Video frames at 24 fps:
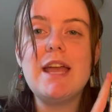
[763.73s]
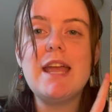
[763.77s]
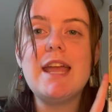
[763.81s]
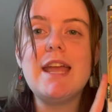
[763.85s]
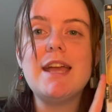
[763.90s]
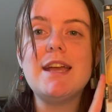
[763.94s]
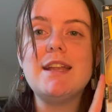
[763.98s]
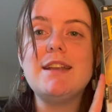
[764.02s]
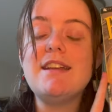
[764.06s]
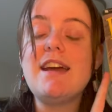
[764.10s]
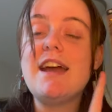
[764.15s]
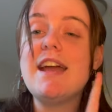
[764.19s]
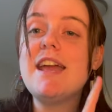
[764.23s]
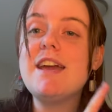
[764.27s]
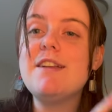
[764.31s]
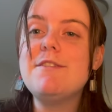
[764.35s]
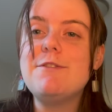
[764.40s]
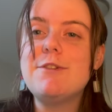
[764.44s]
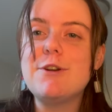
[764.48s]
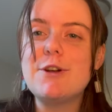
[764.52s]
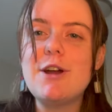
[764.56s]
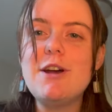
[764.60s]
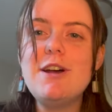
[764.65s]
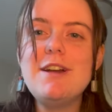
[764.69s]
and I had
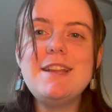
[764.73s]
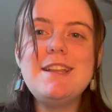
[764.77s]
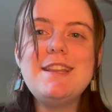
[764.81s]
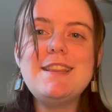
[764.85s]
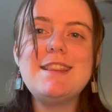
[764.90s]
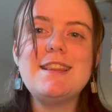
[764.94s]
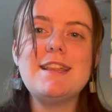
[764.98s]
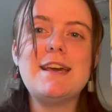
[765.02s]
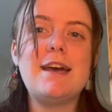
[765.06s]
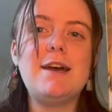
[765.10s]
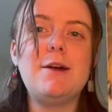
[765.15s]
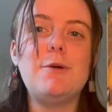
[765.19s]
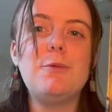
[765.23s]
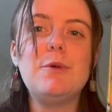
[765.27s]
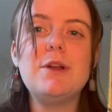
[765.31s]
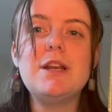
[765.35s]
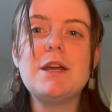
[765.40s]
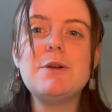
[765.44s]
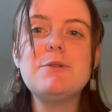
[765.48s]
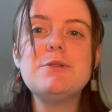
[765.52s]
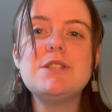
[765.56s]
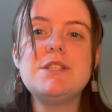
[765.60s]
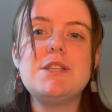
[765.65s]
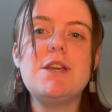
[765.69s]
forgotten that when I was